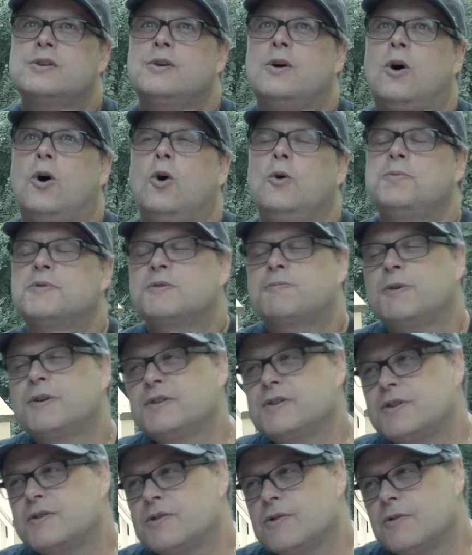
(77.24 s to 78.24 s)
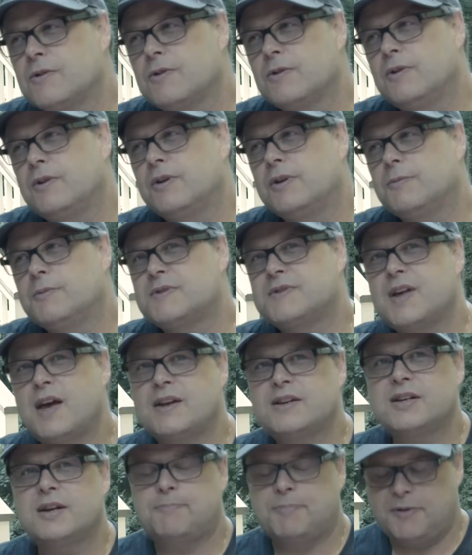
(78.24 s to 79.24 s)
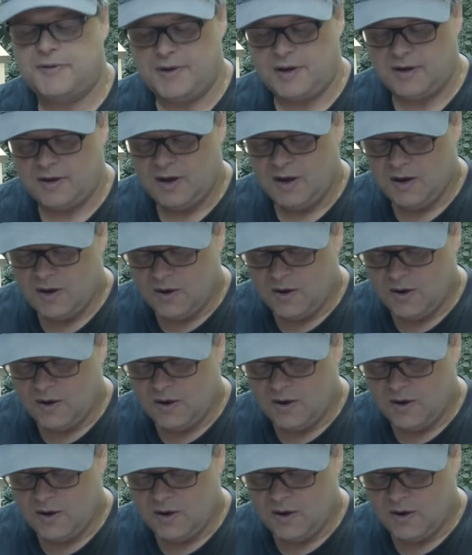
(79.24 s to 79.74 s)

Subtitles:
hope springs eternal, and it was that type of thing.